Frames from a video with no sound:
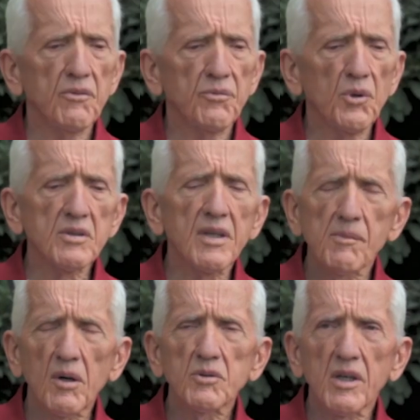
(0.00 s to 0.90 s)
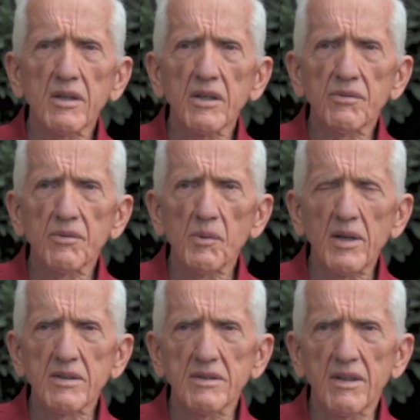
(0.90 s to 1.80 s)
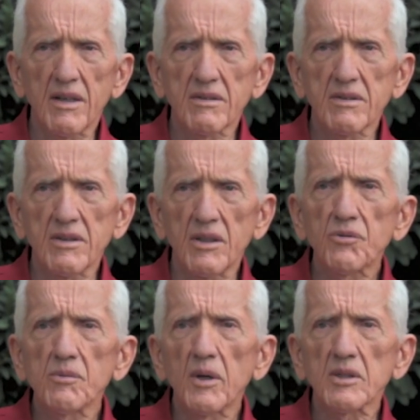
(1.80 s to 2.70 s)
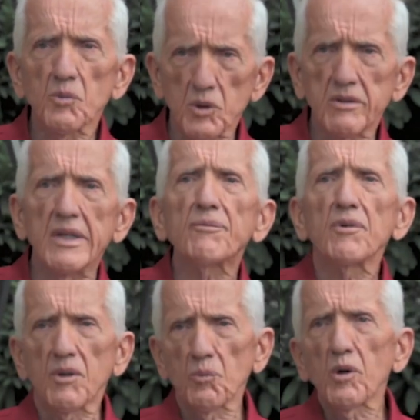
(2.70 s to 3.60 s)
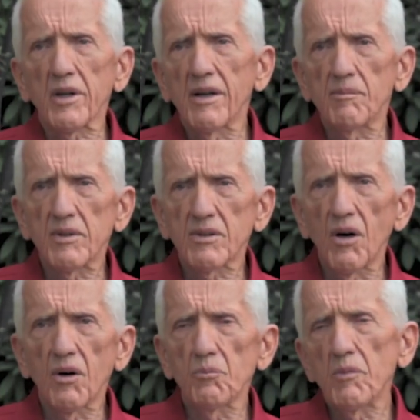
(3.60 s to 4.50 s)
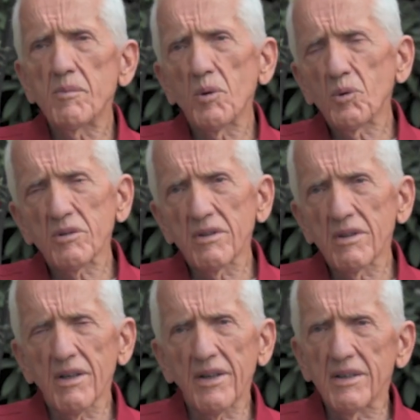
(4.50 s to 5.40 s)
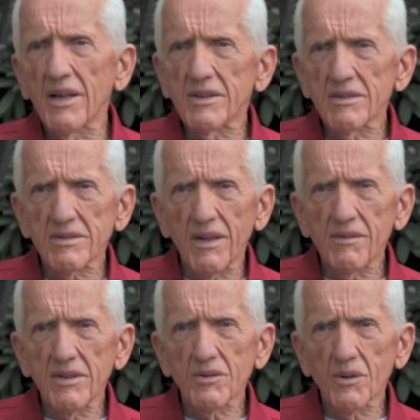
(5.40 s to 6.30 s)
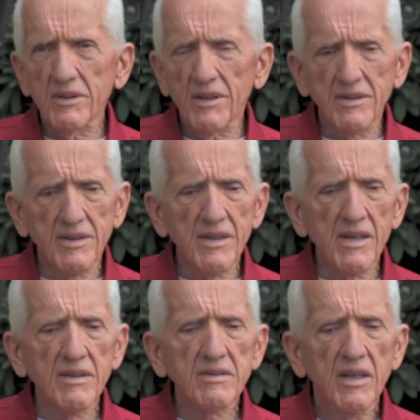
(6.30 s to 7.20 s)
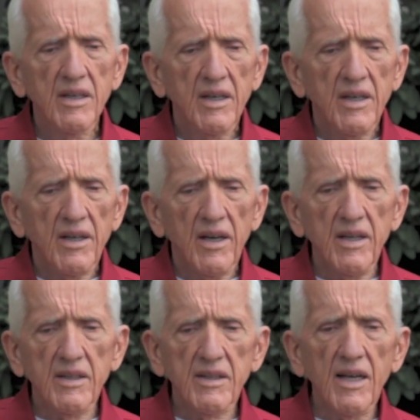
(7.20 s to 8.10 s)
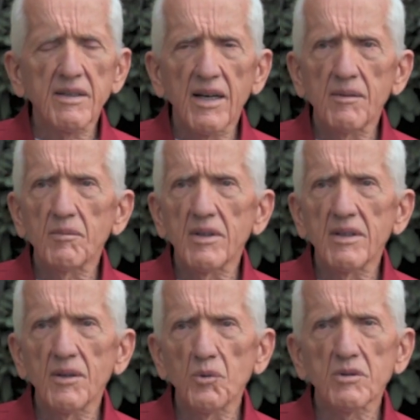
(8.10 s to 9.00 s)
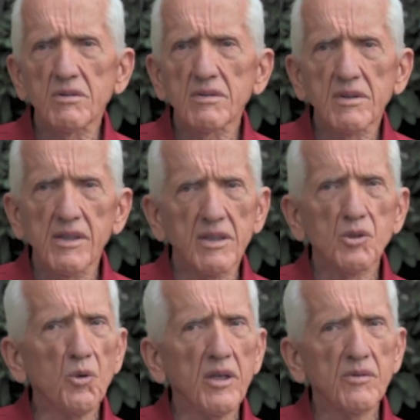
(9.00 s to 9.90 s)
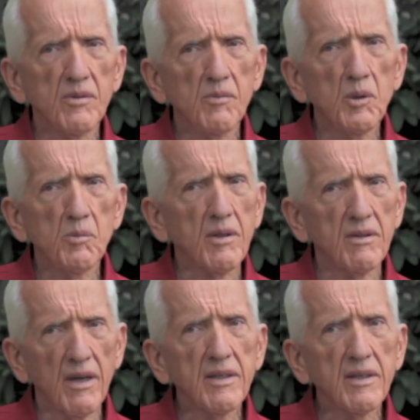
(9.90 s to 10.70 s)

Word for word: First time I was getting information that the information was different than what I had been taught, maybe it was in the late 1970s, early 1980s. And at that time, it was kind of strange for me because I